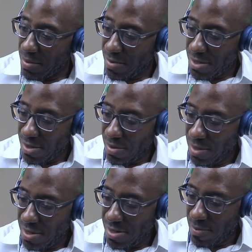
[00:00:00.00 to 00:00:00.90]
So
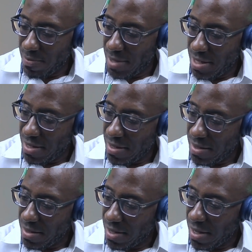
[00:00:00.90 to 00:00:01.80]
it's
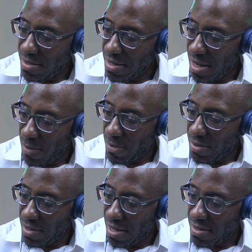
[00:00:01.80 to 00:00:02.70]

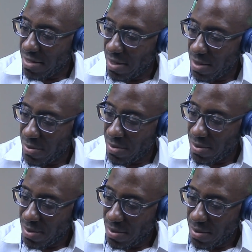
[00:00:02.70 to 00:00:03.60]
big.apple.health.
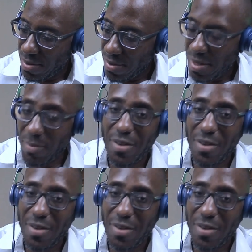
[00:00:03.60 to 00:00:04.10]
Am I